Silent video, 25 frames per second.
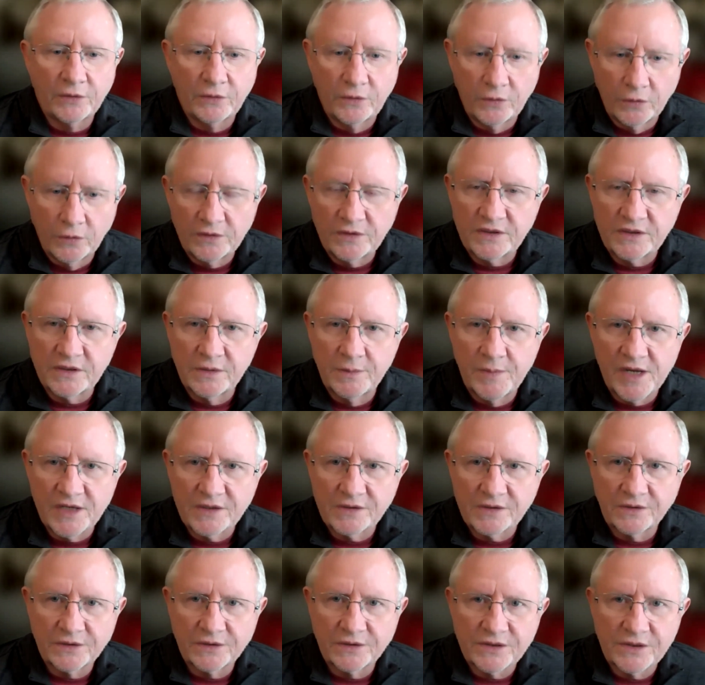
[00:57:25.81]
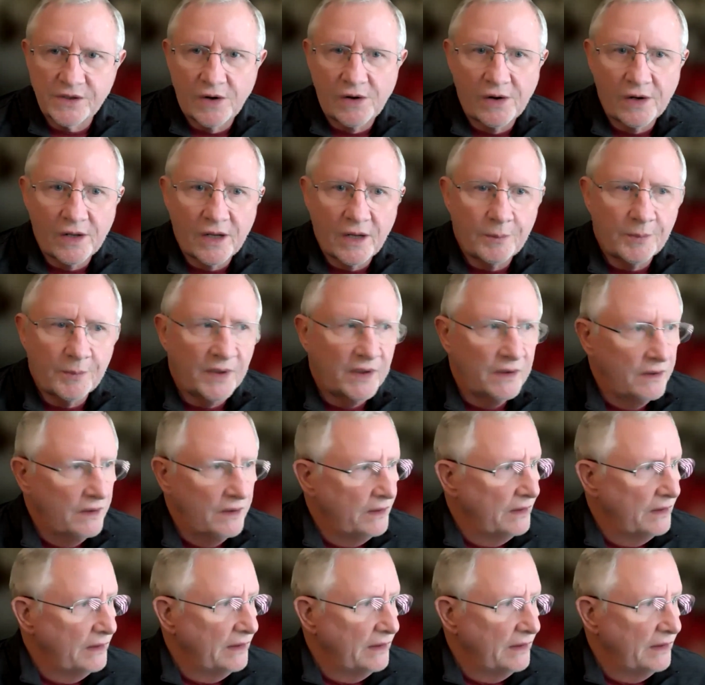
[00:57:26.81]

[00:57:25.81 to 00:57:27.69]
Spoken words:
a good semester startup